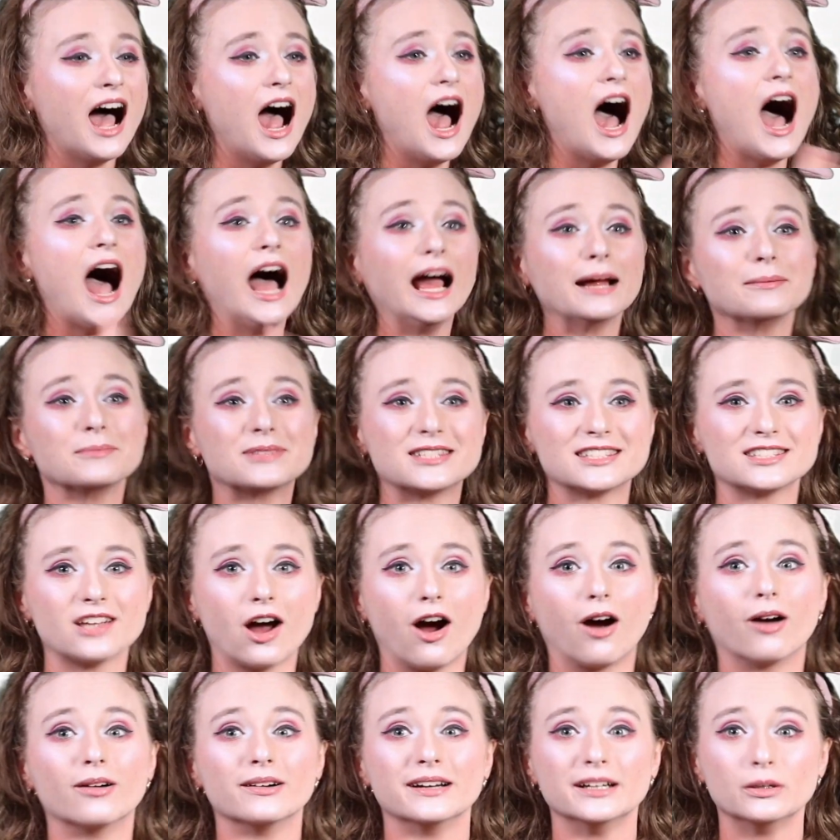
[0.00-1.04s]
I'm
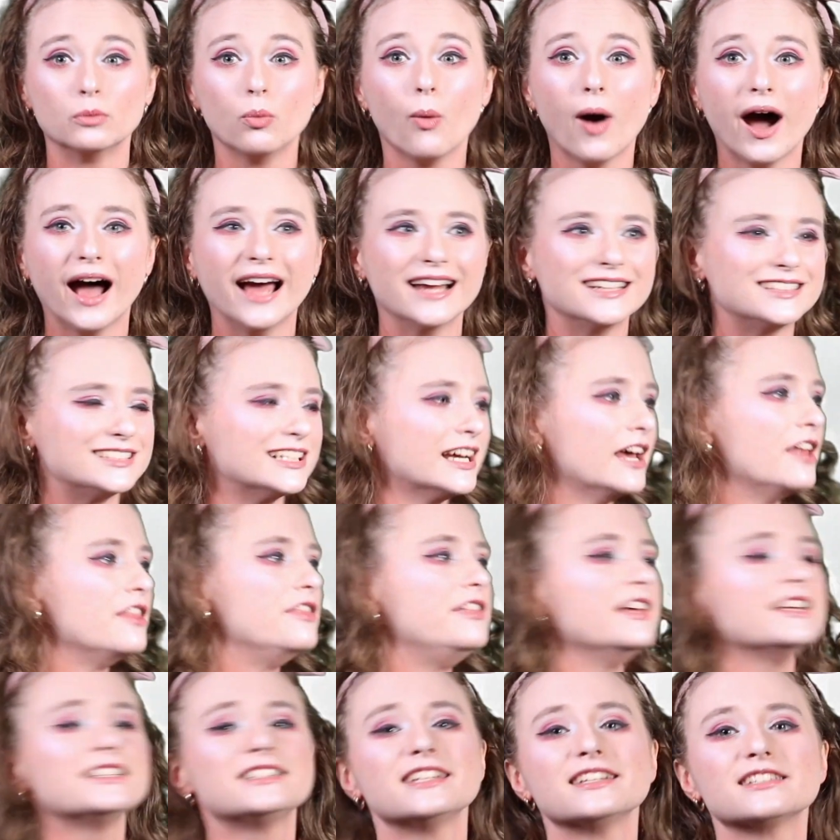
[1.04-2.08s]
sorry, what?
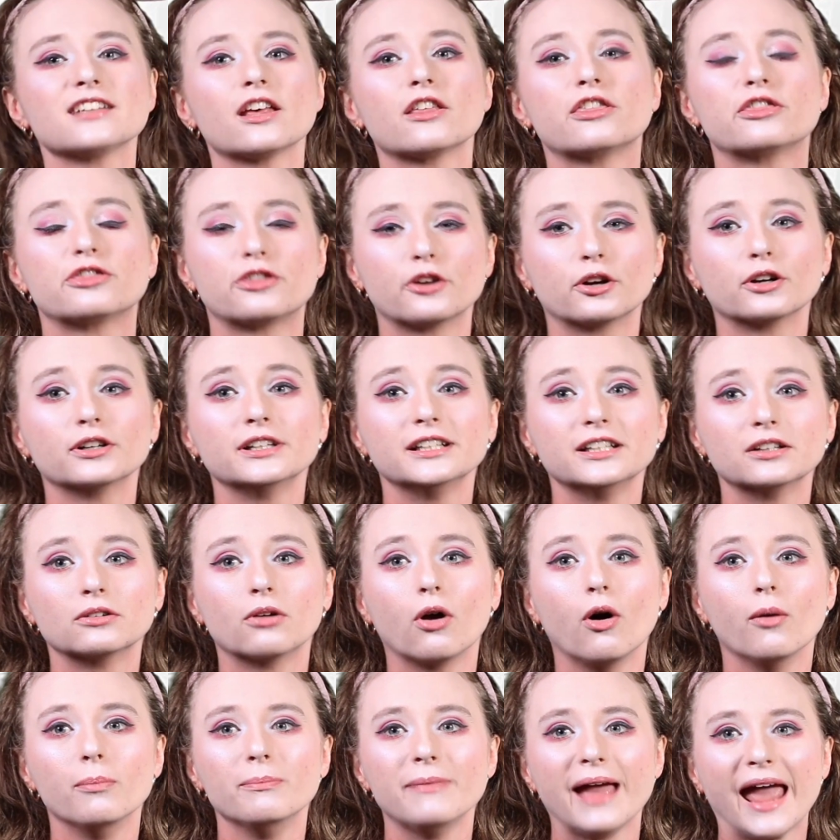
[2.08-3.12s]
This is a 30 year
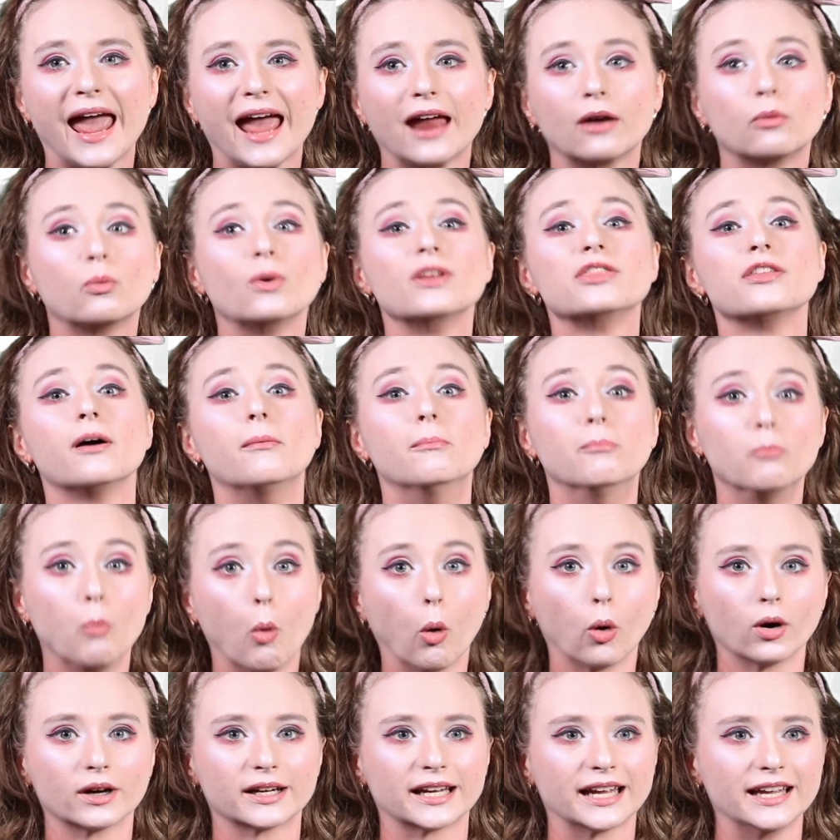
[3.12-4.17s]
old man with a
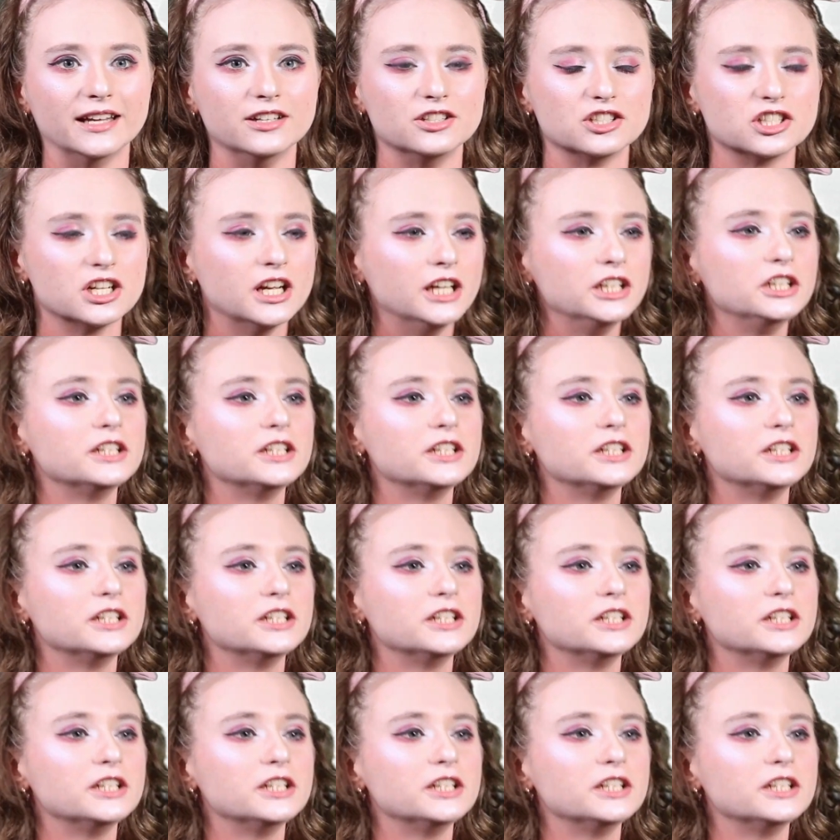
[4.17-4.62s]
mortgage.